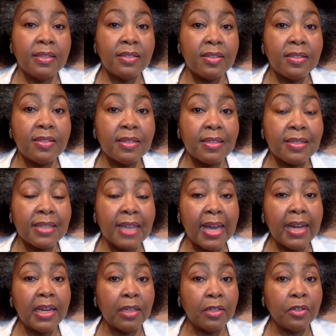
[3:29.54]
This is
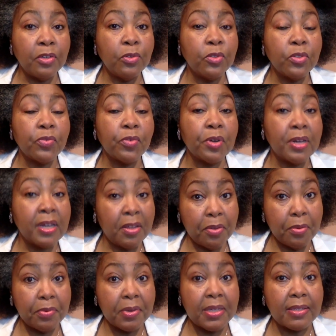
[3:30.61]
exciting news for
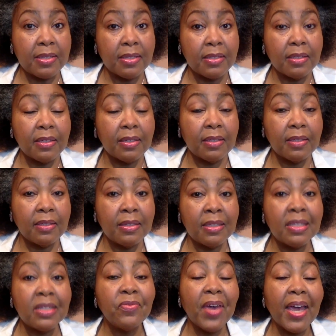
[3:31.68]
another reason.
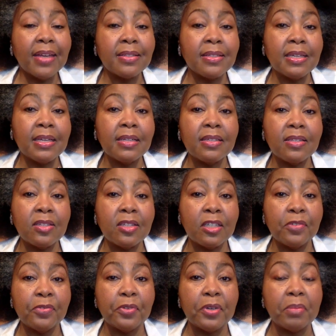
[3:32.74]
This vaccine is
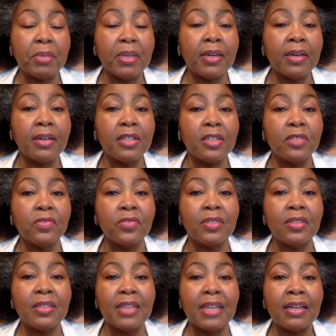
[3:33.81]
different because
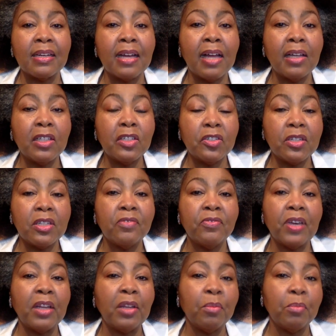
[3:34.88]
of the technology
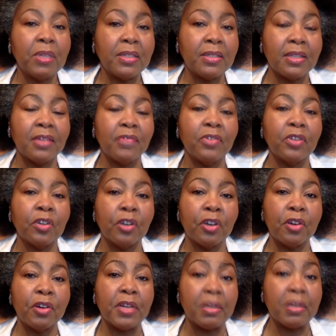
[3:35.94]
developments that have
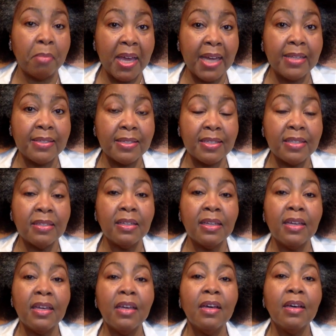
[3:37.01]
occurred in medicine.